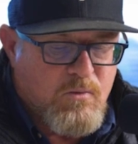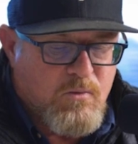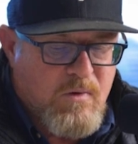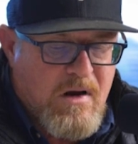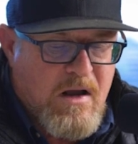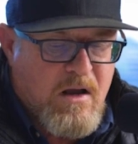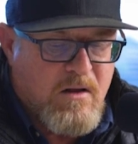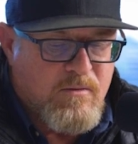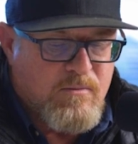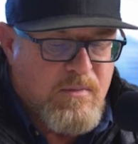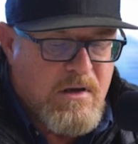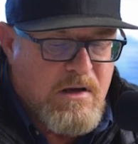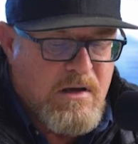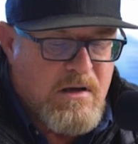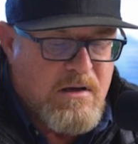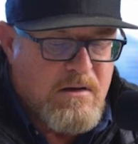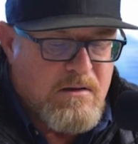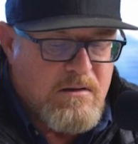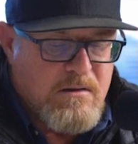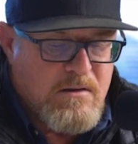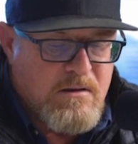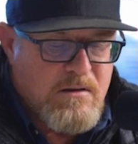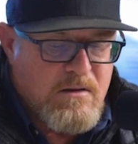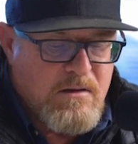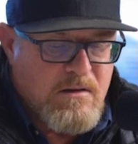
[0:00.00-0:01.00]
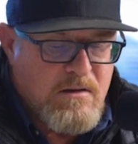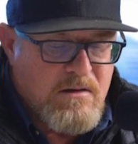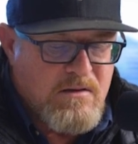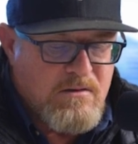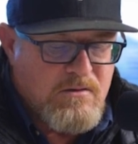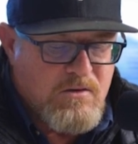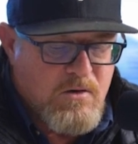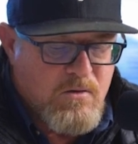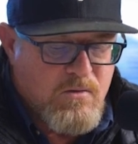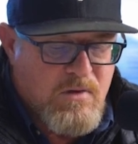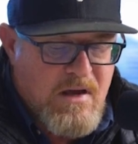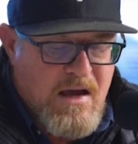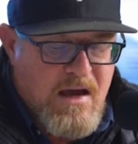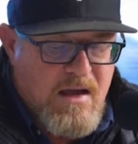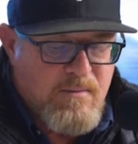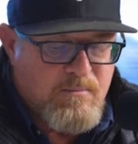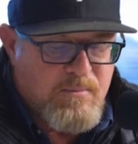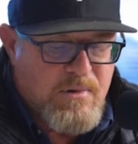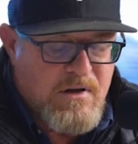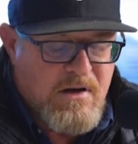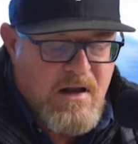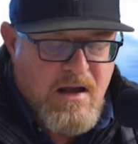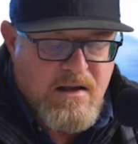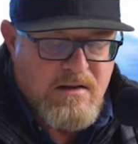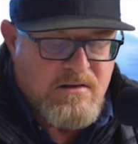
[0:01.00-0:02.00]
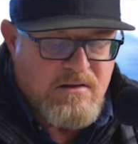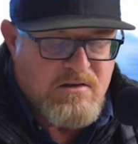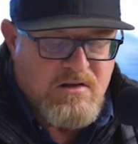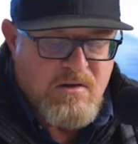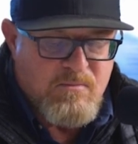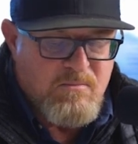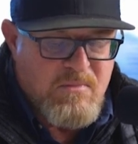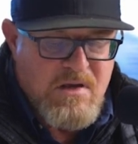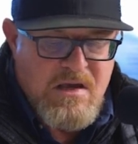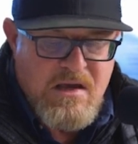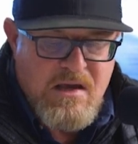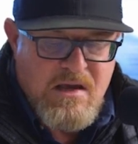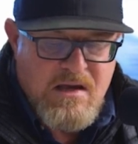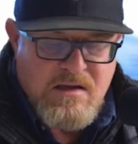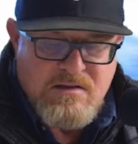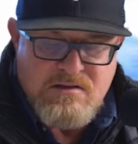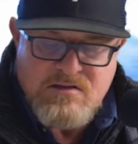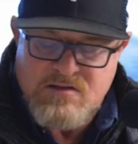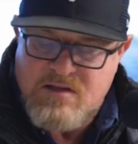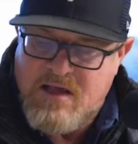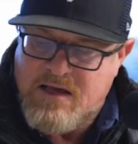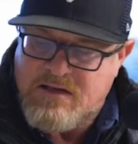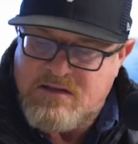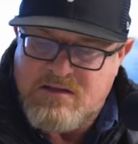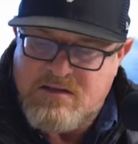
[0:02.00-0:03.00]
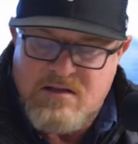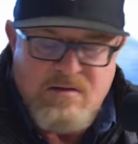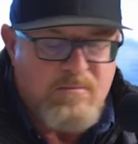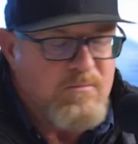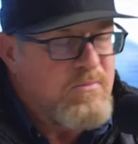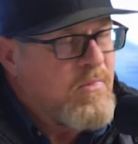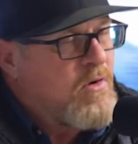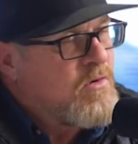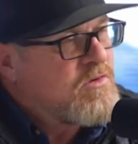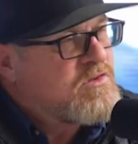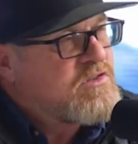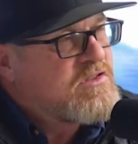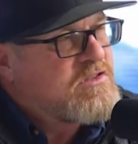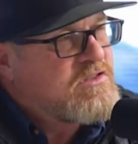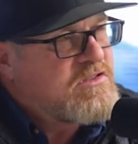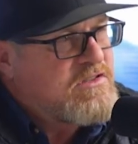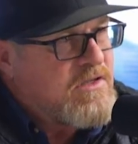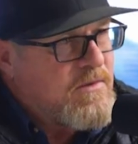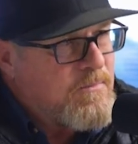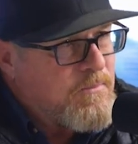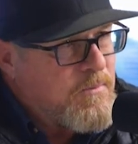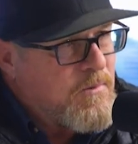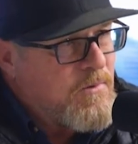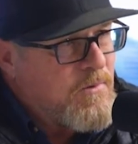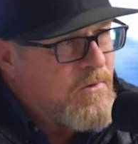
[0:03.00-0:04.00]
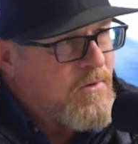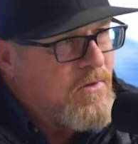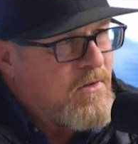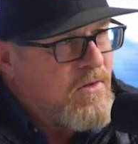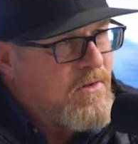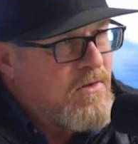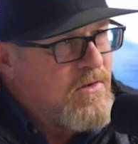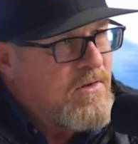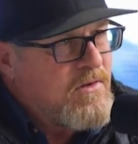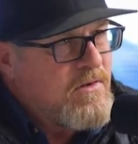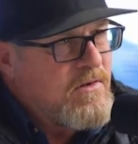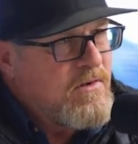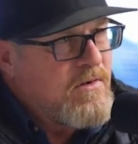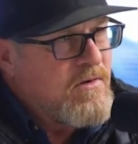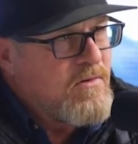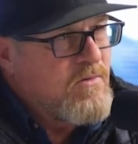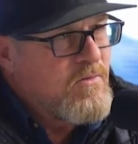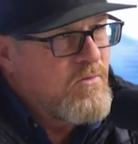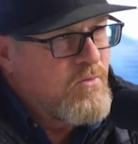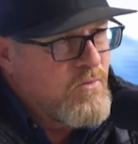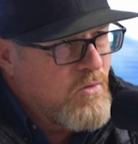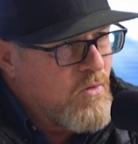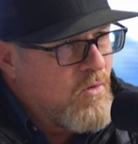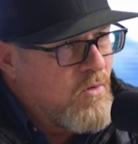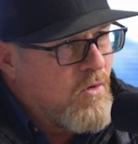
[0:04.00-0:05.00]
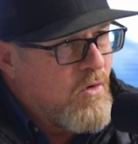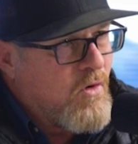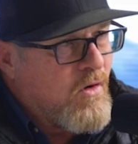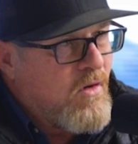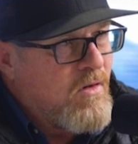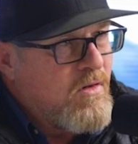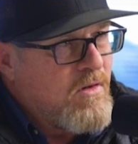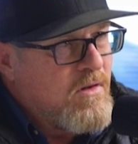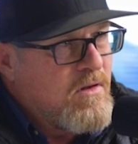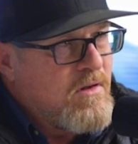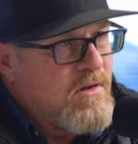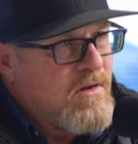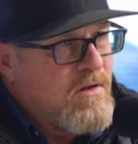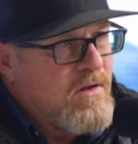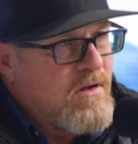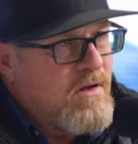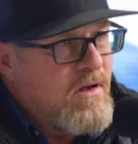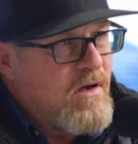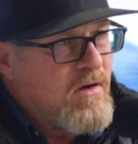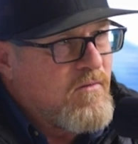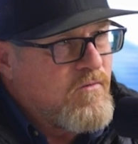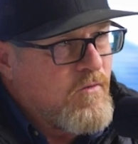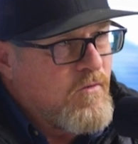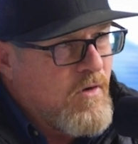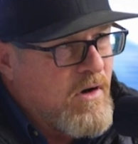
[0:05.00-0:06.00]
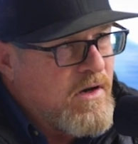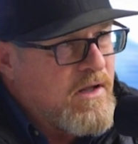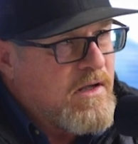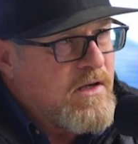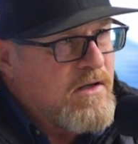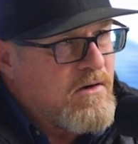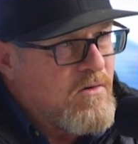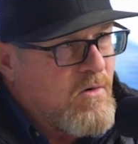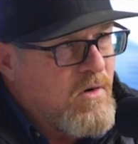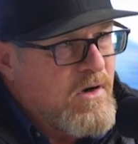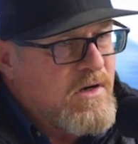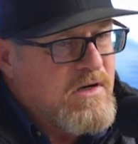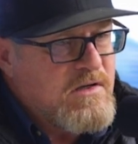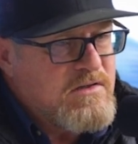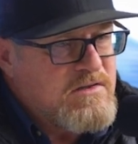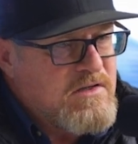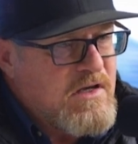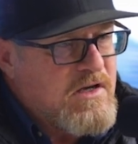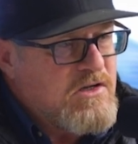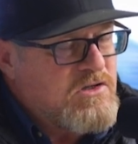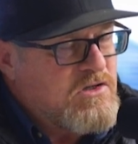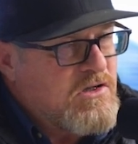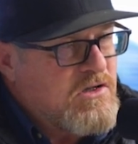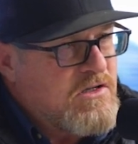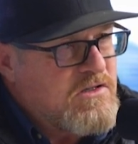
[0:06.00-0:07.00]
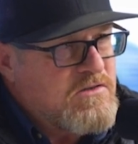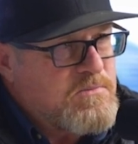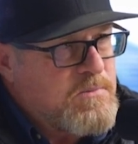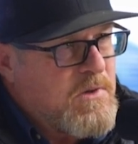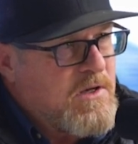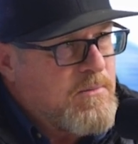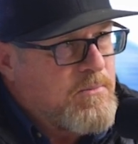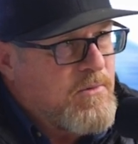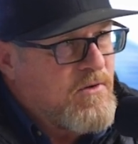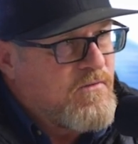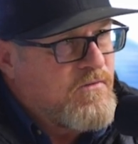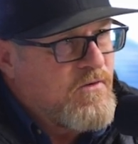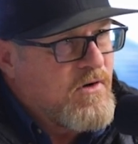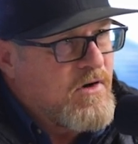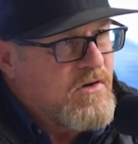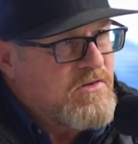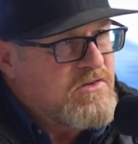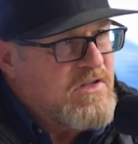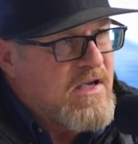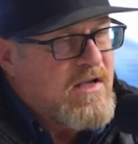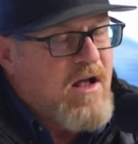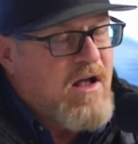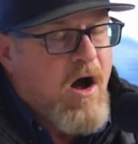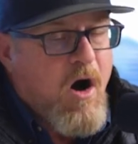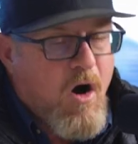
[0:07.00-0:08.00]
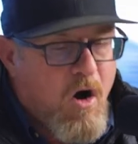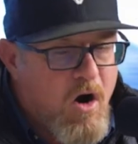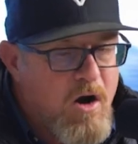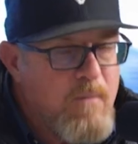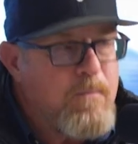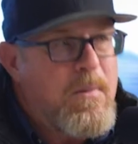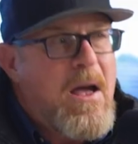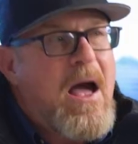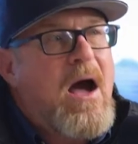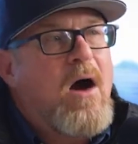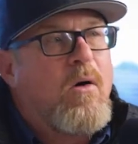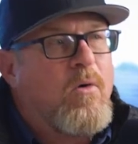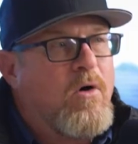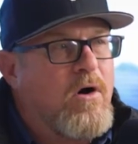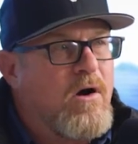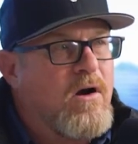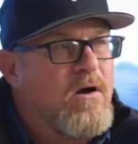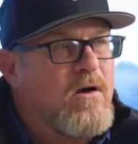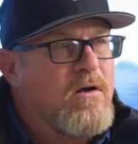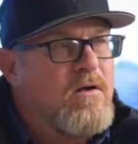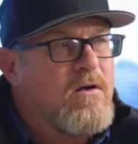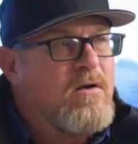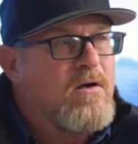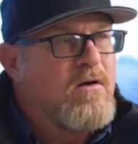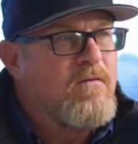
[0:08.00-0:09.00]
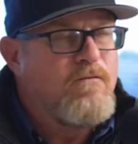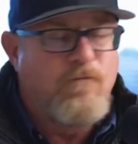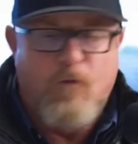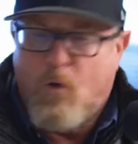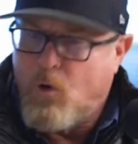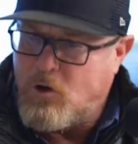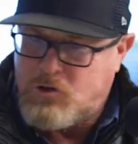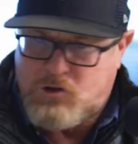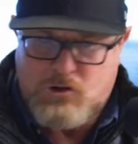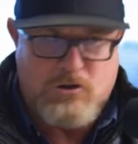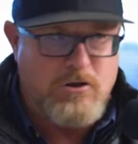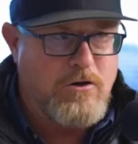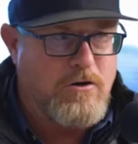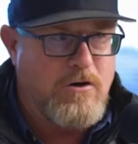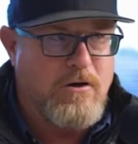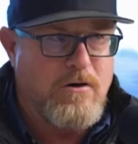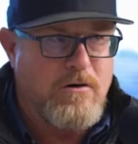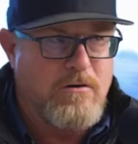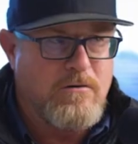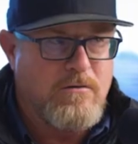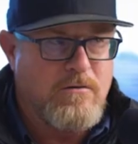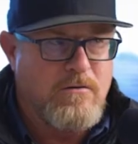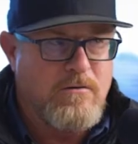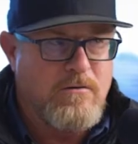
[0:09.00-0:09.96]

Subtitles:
around me do that. But to me, it's like the most simple rule of running an organization is people first. Like our power, for sure.